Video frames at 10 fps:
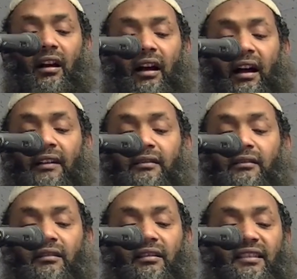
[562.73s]

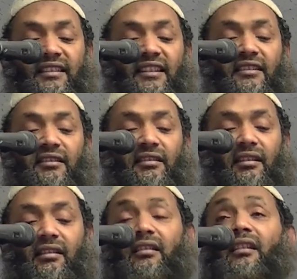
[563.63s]
And this is,
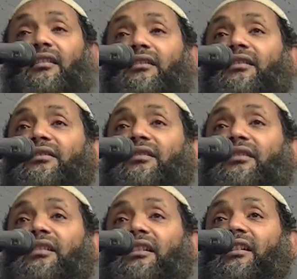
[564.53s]

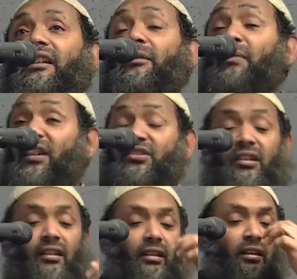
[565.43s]

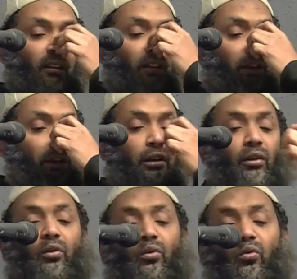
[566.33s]
imagine
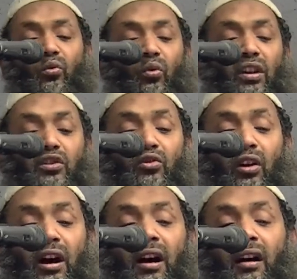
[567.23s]
when you
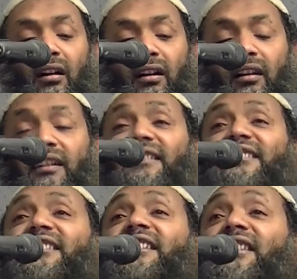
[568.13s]
are
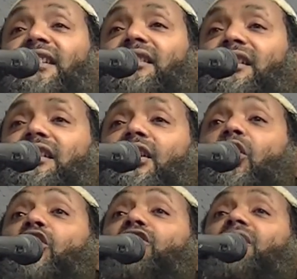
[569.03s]
sitting in a
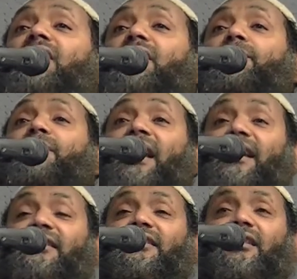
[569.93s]
hot
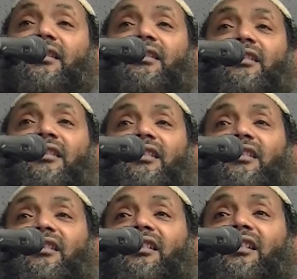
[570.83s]
place
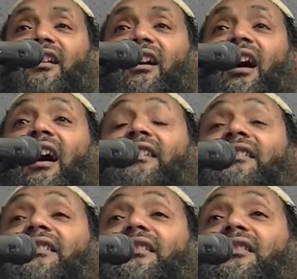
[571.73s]

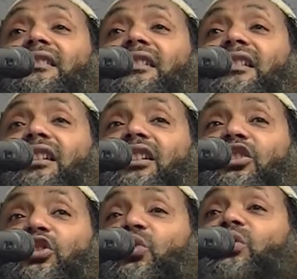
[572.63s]
and
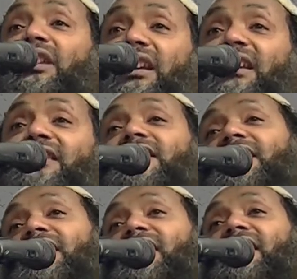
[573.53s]
you need
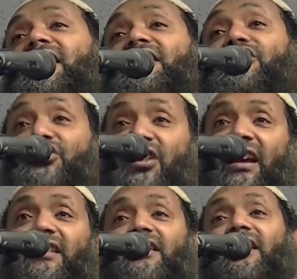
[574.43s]

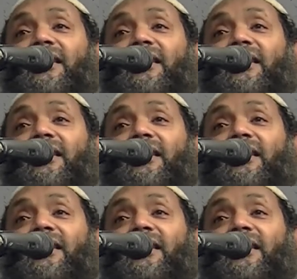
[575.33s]
shed.